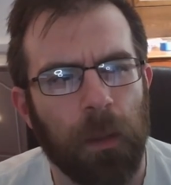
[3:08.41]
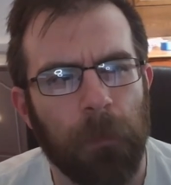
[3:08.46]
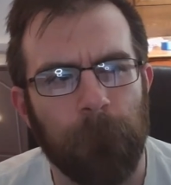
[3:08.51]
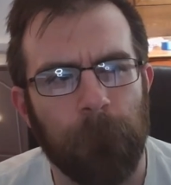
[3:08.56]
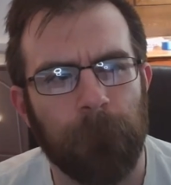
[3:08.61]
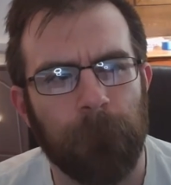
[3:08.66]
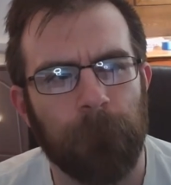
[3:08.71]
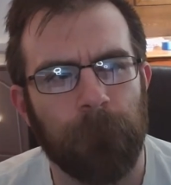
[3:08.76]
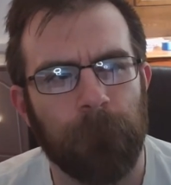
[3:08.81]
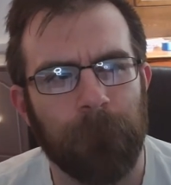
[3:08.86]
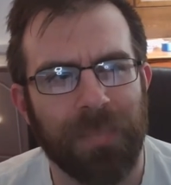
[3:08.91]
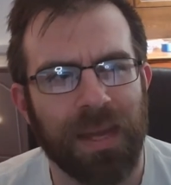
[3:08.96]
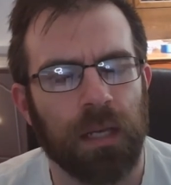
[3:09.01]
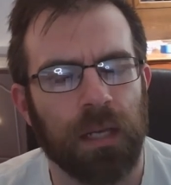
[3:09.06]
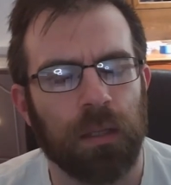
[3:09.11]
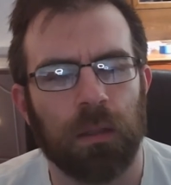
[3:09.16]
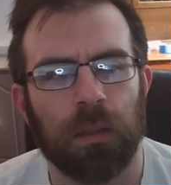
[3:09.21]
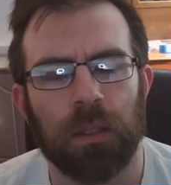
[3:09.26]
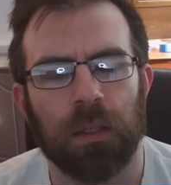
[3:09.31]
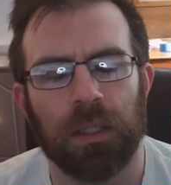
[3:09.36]

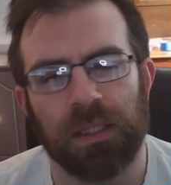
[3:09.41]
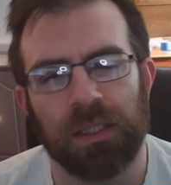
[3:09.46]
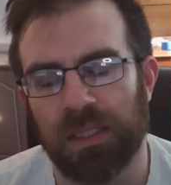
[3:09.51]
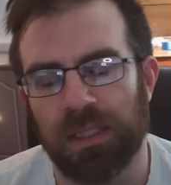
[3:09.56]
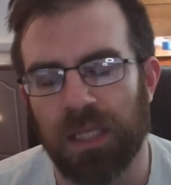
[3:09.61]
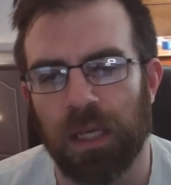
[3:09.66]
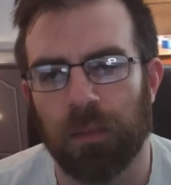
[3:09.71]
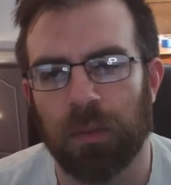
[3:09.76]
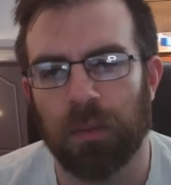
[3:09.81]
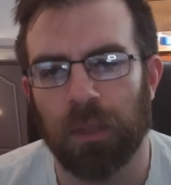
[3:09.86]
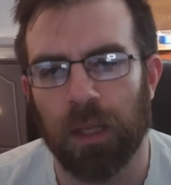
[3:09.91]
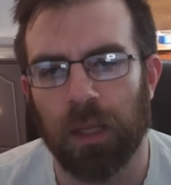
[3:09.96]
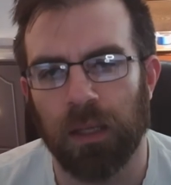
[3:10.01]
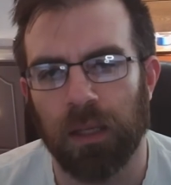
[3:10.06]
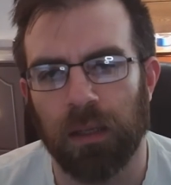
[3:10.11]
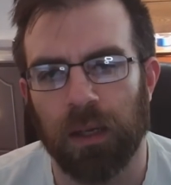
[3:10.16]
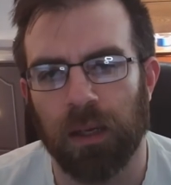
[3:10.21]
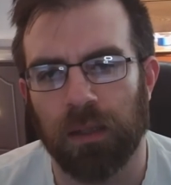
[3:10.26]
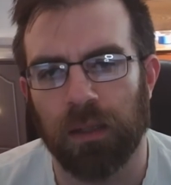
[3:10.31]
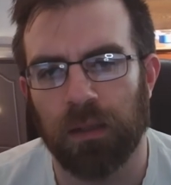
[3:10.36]
medical example
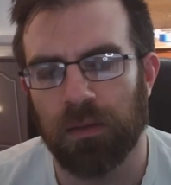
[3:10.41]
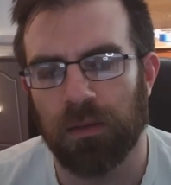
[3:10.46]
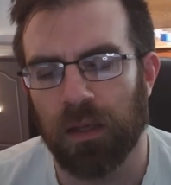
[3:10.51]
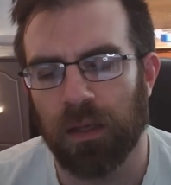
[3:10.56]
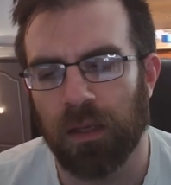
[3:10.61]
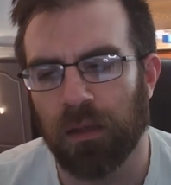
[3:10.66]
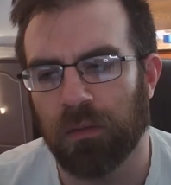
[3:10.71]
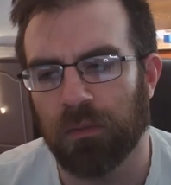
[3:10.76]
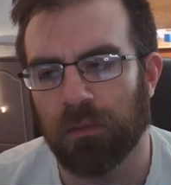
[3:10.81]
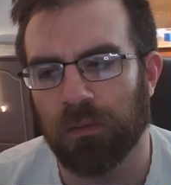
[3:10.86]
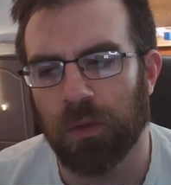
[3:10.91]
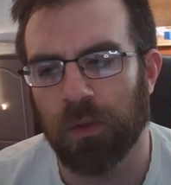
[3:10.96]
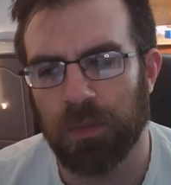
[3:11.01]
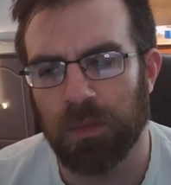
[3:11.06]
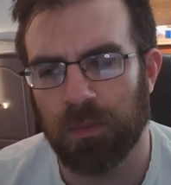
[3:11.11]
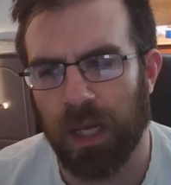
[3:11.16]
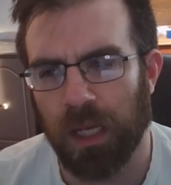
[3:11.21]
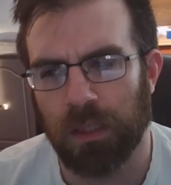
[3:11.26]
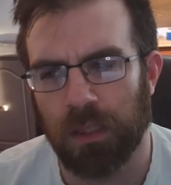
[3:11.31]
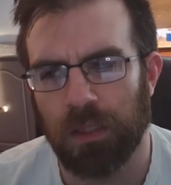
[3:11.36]
I can think of
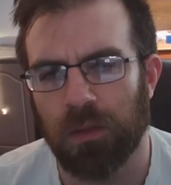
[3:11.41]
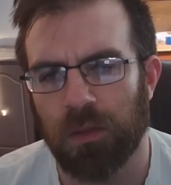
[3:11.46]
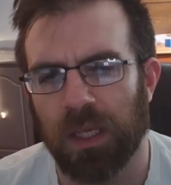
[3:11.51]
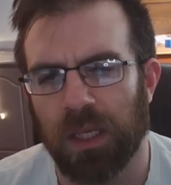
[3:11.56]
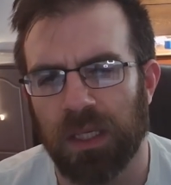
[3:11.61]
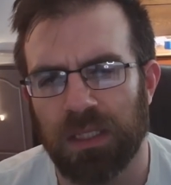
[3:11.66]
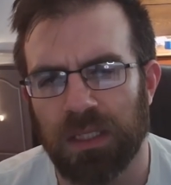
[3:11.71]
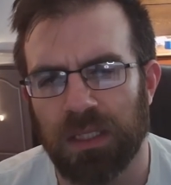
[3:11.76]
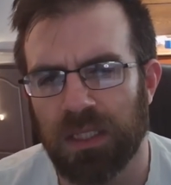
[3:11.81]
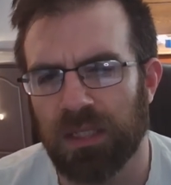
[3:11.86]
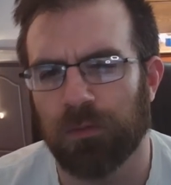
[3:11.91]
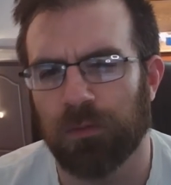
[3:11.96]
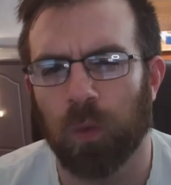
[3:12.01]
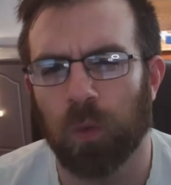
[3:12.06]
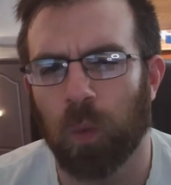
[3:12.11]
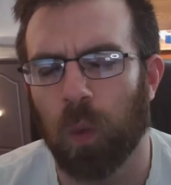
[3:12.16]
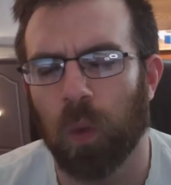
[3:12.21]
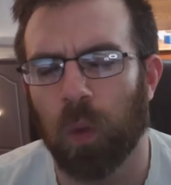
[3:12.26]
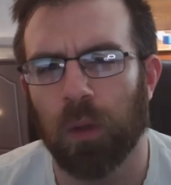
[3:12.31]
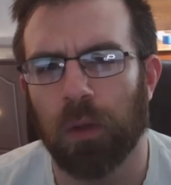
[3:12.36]
goes back to a
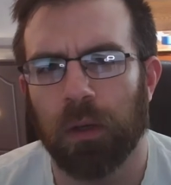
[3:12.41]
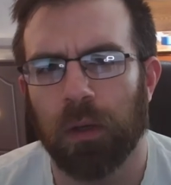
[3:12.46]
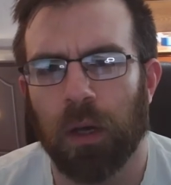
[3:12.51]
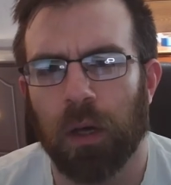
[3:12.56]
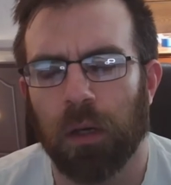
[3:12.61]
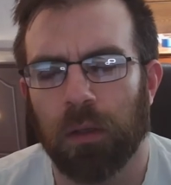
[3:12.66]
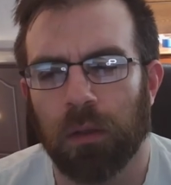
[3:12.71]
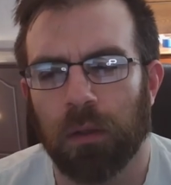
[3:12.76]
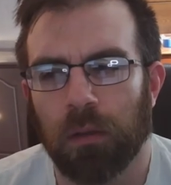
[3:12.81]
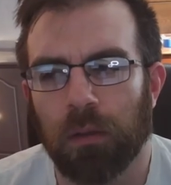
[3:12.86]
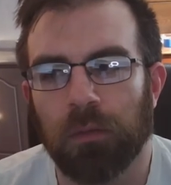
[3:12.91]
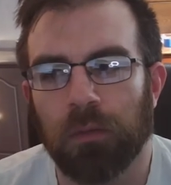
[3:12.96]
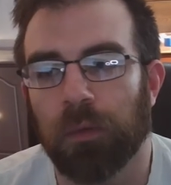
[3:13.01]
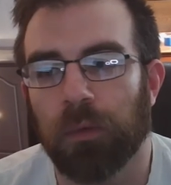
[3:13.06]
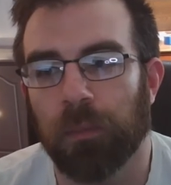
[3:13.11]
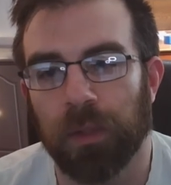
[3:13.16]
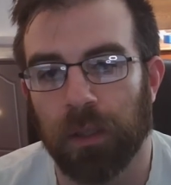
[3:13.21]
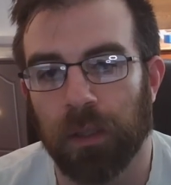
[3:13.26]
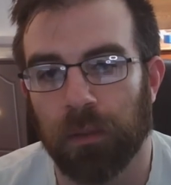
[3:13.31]
Civil War doctor from